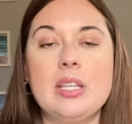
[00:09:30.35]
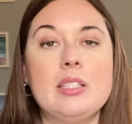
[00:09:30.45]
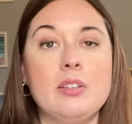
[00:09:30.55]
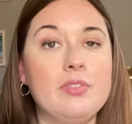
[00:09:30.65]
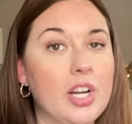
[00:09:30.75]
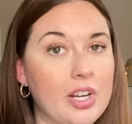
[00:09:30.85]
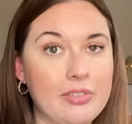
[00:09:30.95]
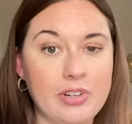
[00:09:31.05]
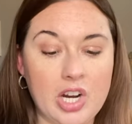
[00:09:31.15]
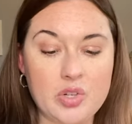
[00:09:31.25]
It's a very
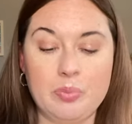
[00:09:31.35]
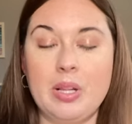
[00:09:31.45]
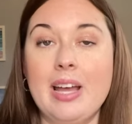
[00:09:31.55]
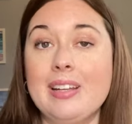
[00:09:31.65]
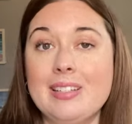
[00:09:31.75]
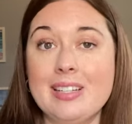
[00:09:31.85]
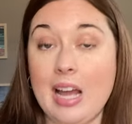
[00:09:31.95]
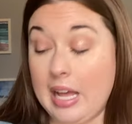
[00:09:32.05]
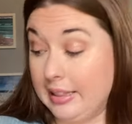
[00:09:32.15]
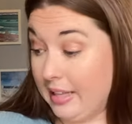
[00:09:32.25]
fresh blend.
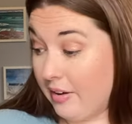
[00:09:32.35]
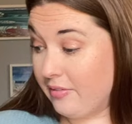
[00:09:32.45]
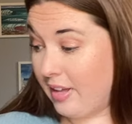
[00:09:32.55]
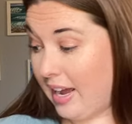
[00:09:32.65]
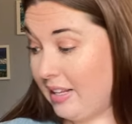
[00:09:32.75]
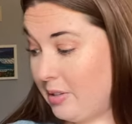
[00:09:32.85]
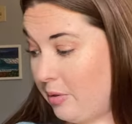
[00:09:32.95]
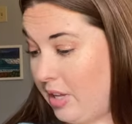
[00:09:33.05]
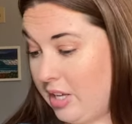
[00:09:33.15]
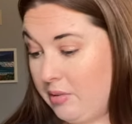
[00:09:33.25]
I love that. So
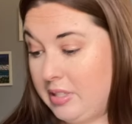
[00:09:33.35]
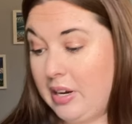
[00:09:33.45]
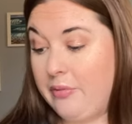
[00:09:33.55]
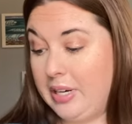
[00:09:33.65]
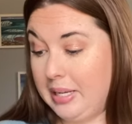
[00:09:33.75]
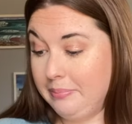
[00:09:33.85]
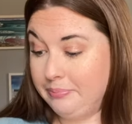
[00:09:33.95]
thank you, Stephanie.